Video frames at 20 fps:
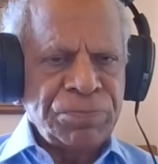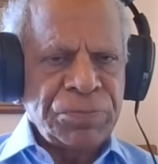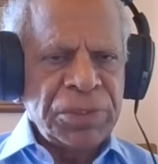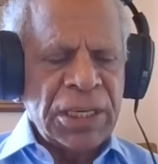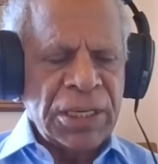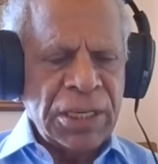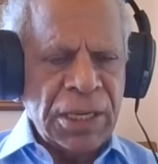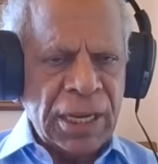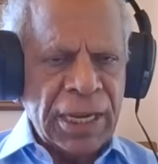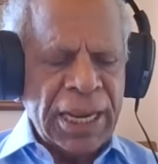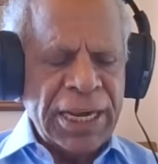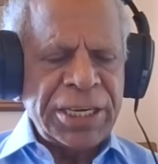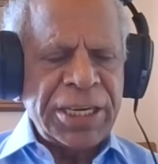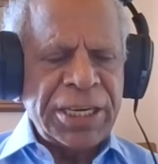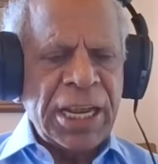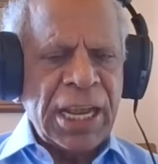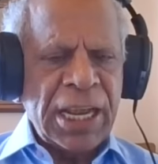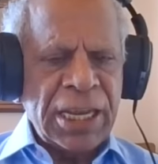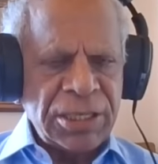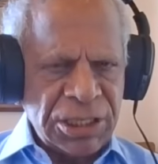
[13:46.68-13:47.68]
the
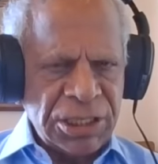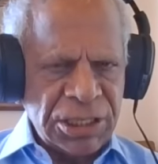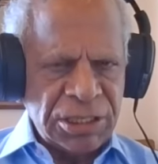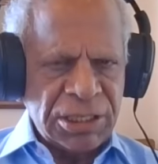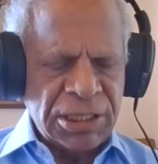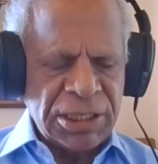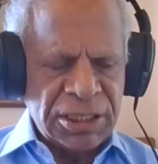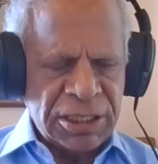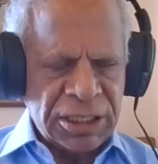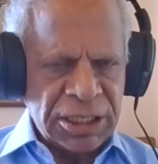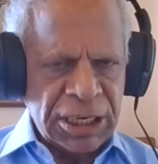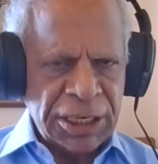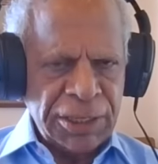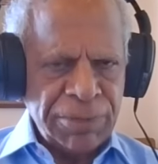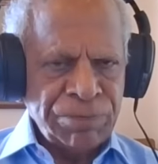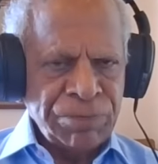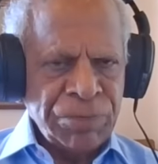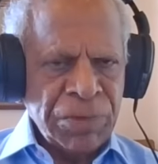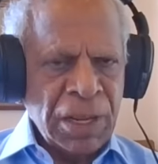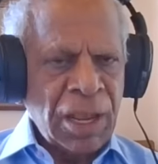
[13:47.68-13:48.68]
entire
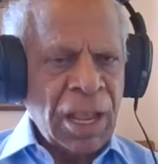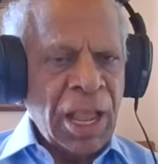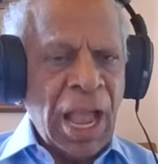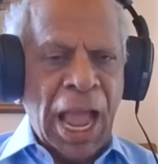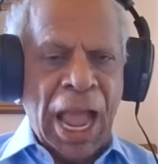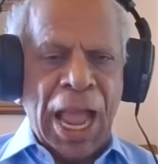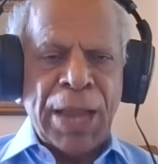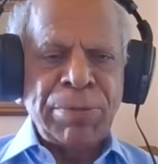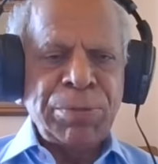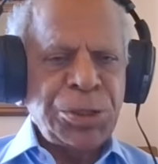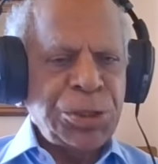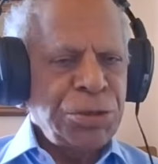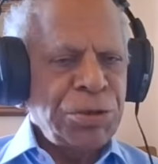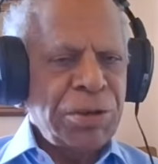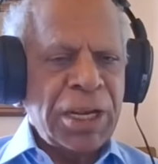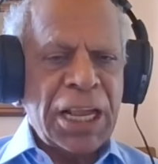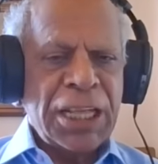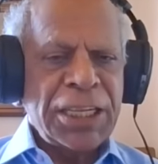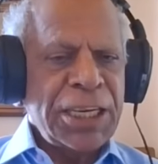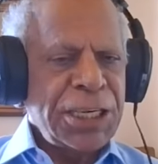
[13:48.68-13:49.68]
GCC, I'm
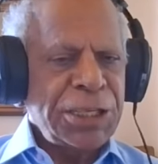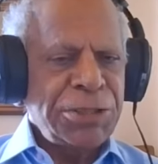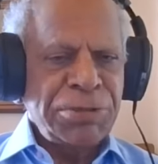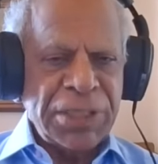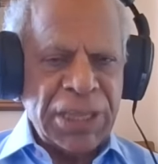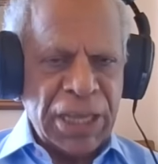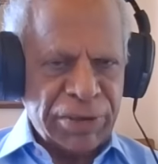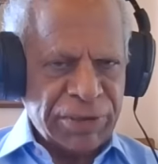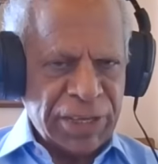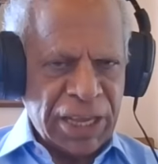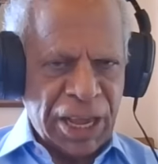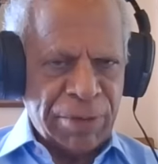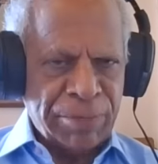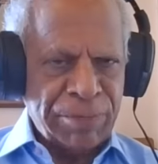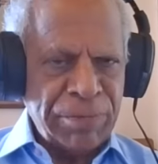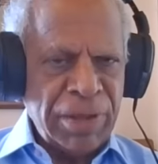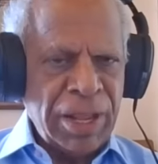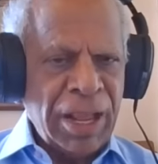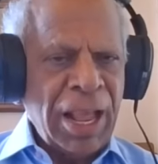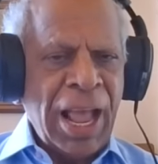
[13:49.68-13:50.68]
sure others would have
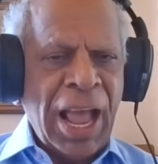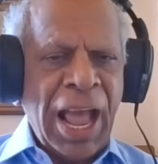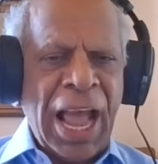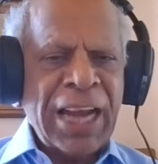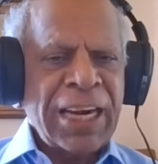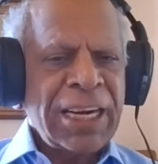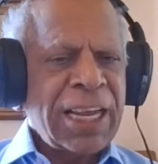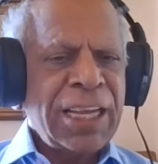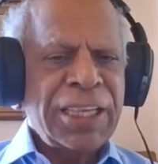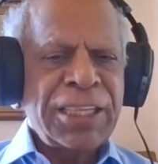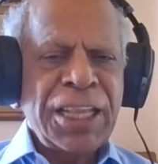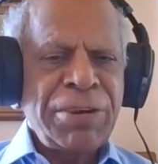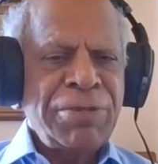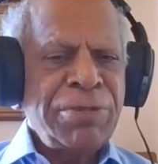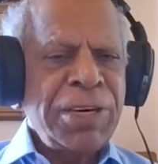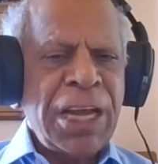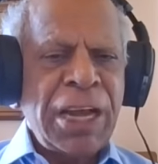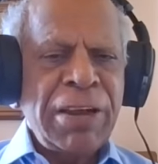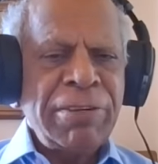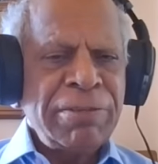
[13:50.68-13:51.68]
come and Qatar
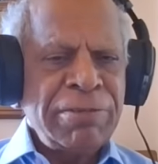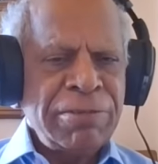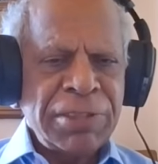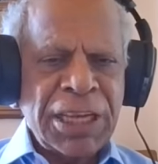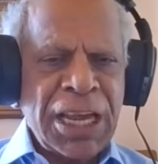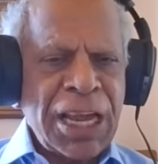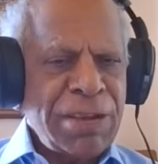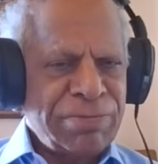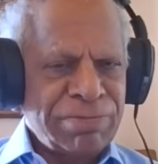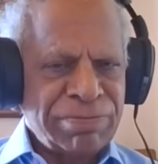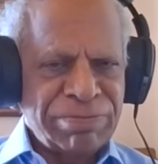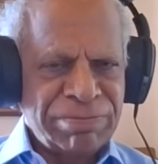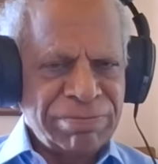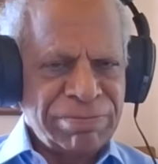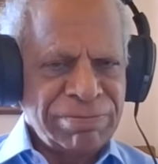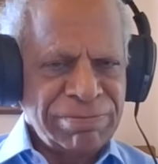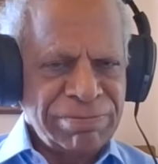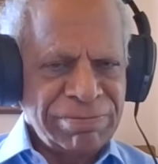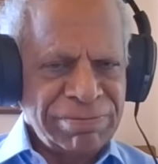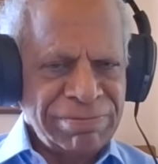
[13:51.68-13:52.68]
would have come.
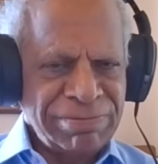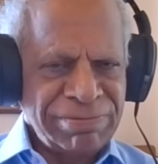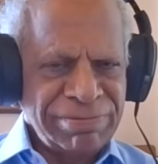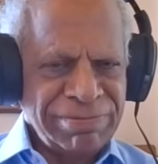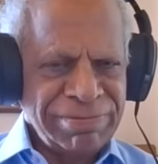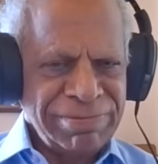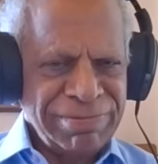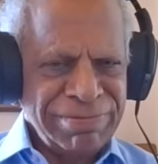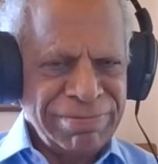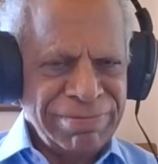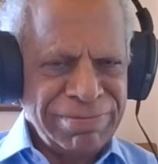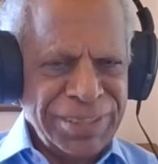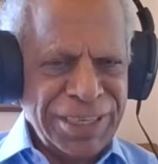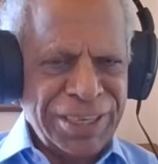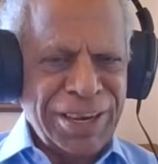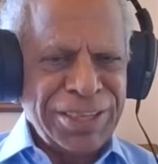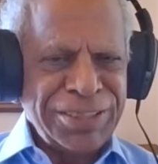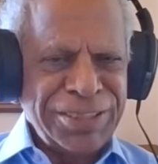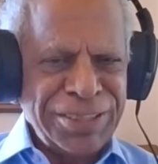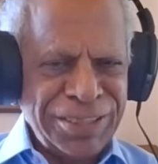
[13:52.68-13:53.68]

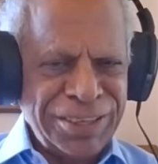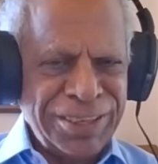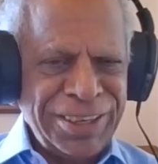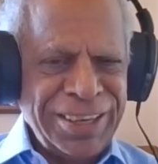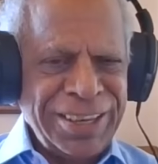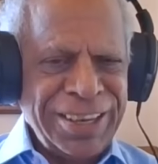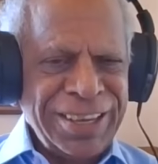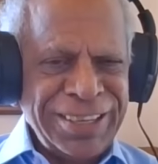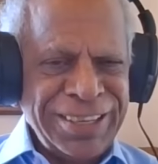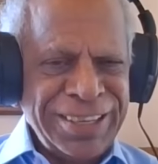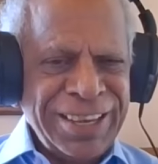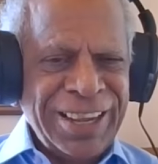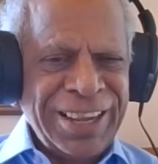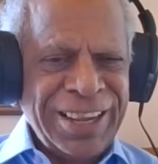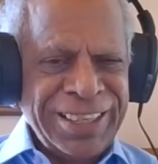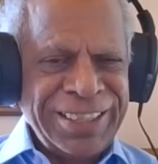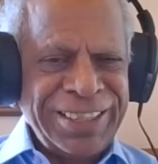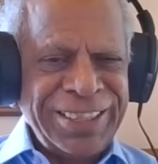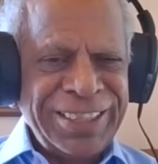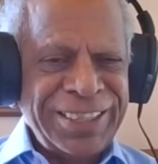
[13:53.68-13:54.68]
Because, you know,
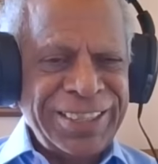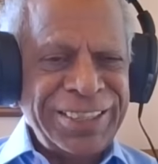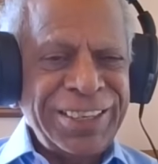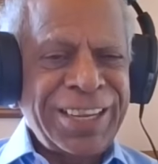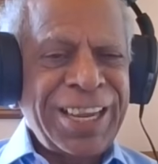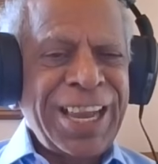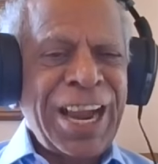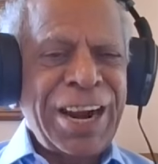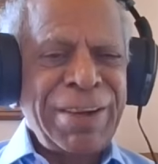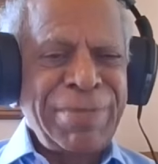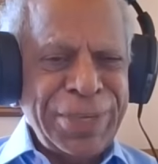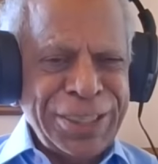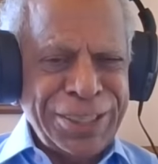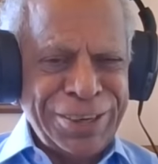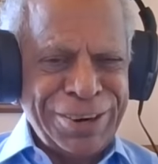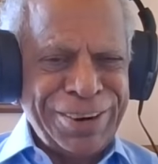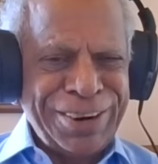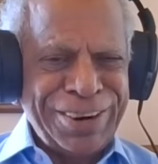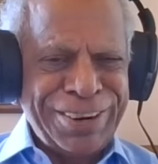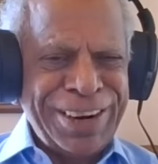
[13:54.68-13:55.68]
you can't be
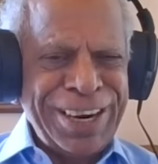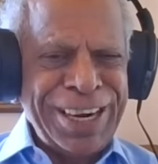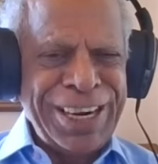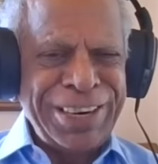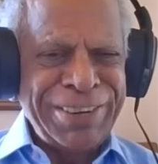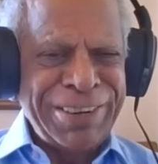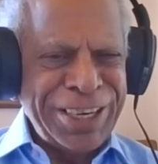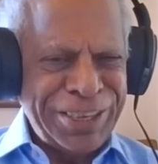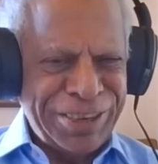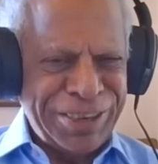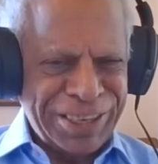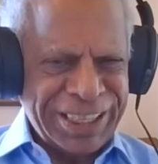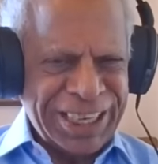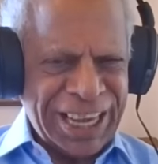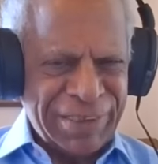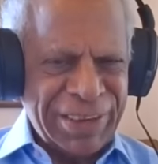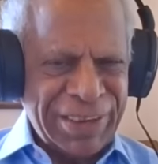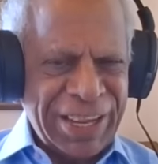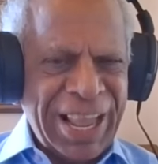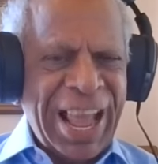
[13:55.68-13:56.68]
the only one not
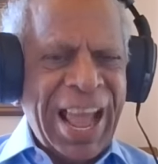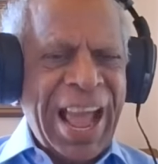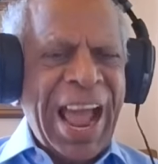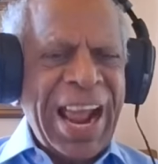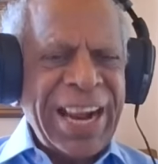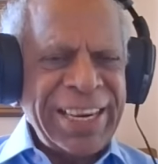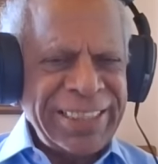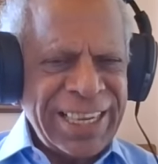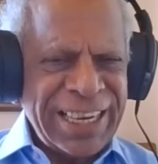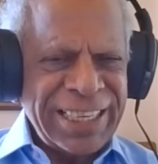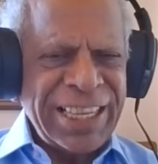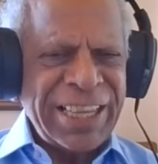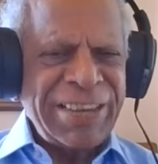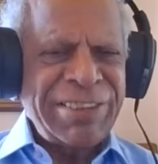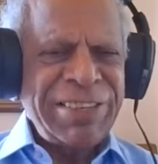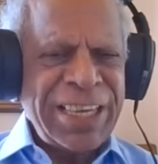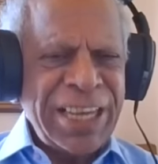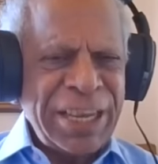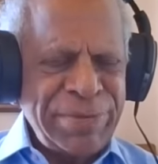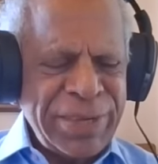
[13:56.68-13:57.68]
coming. And then there
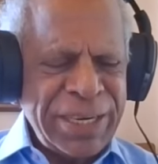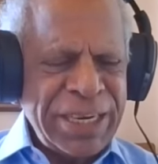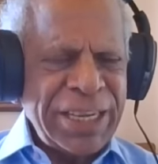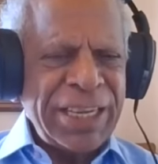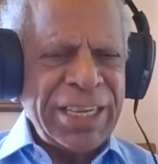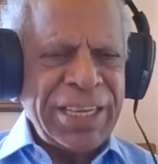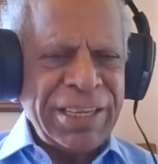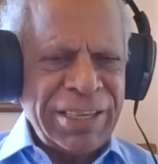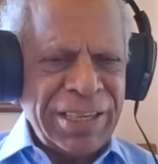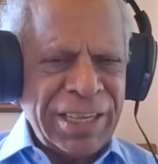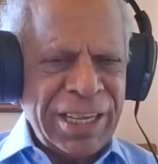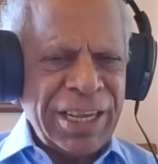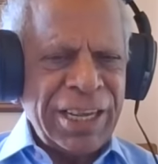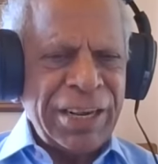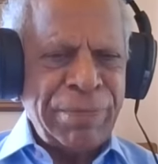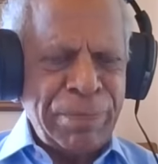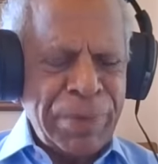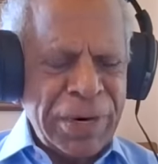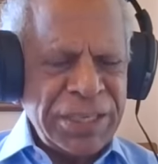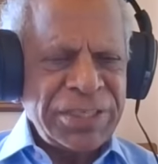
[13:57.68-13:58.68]
would have been
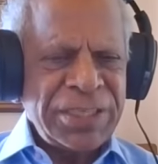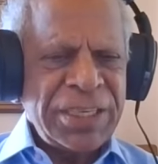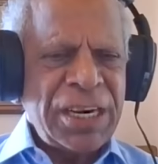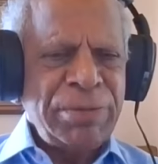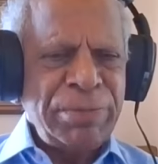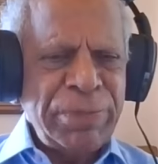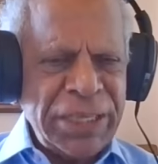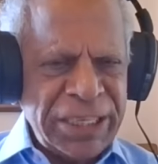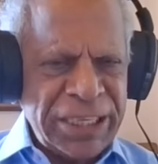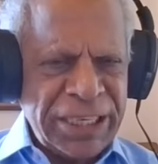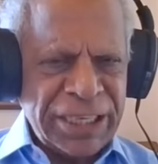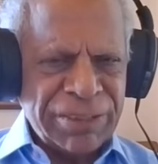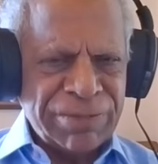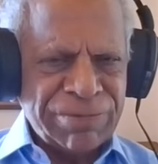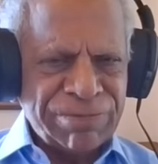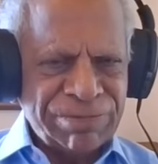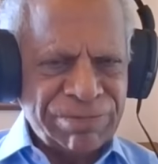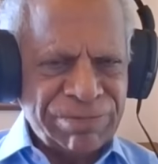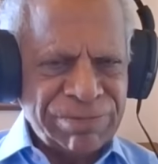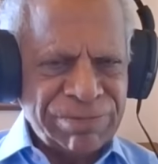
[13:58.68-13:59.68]
a personal meeting.